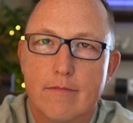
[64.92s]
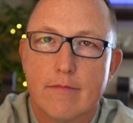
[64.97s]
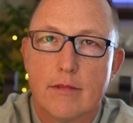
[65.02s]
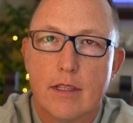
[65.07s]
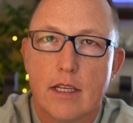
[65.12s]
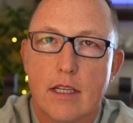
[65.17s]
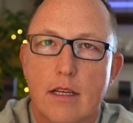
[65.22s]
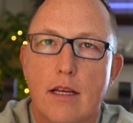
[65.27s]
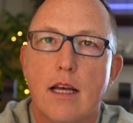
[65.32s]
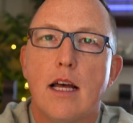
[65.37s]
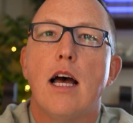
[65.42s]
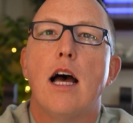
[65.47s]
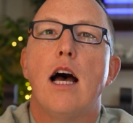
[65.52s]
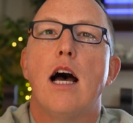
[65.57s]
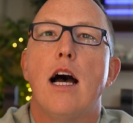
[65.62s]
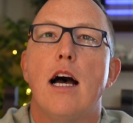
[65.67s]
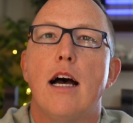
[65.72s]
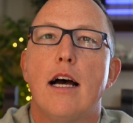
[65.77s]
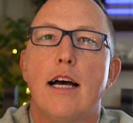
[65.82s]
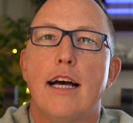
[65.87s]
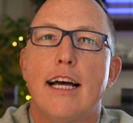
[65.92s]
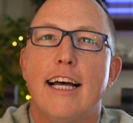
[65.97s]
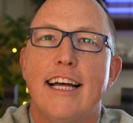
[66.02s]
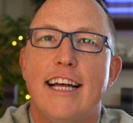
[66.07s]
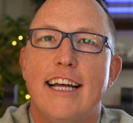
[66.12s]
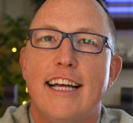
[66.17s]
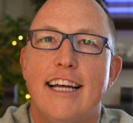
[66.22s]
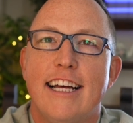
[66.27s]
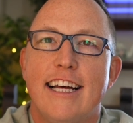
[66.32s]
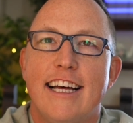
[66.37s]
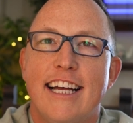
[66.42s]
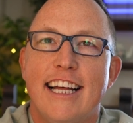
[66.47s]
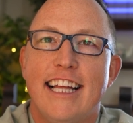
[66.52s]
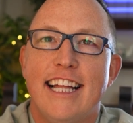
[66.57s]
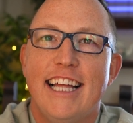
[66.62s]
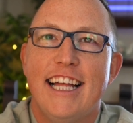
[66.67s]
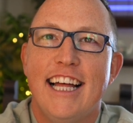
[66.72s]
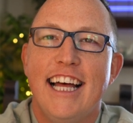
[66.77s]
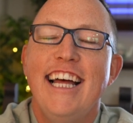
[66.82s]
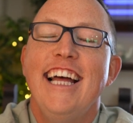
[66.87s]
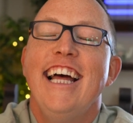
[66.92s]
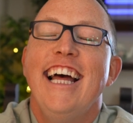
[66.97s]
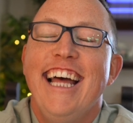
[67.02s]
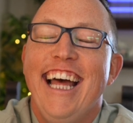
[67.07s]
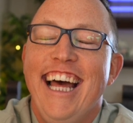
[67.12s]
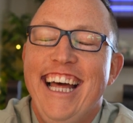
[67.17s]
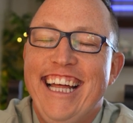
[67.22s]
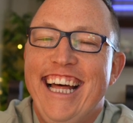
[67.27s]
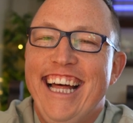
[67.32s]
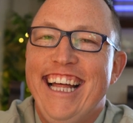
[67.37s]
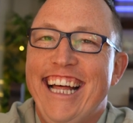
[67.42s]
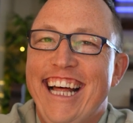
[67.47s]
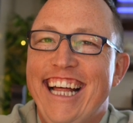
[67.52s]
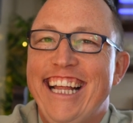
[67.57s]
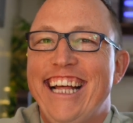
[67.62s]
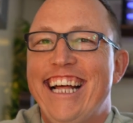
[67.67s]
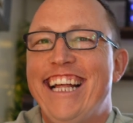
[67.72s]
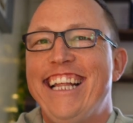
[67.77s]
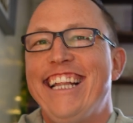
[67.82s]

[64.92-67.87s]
Make it, I'll see you when the food is here.